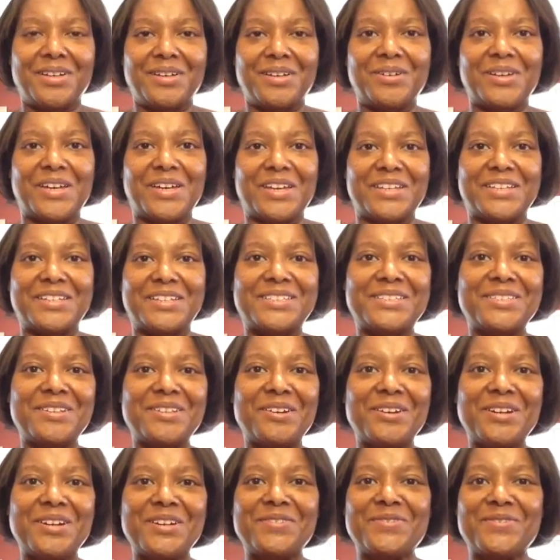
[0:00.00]
Okay,
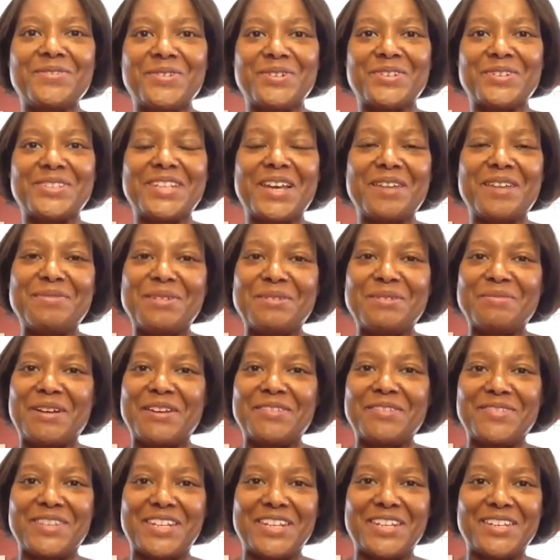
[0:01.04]
sorry for stopping
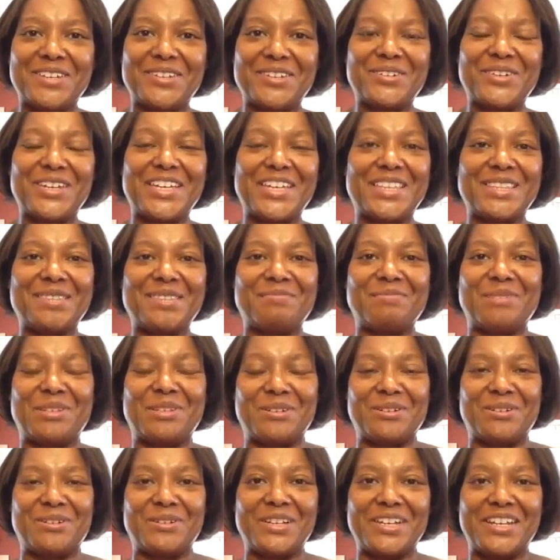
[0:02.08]
my video in the
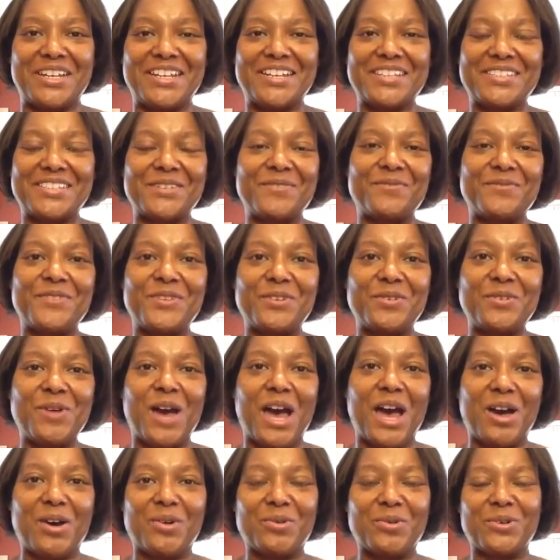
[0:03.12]
middle. It is a few
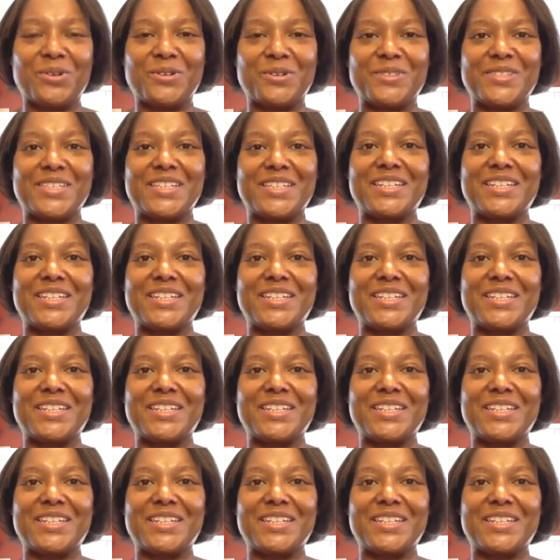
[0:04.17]
hours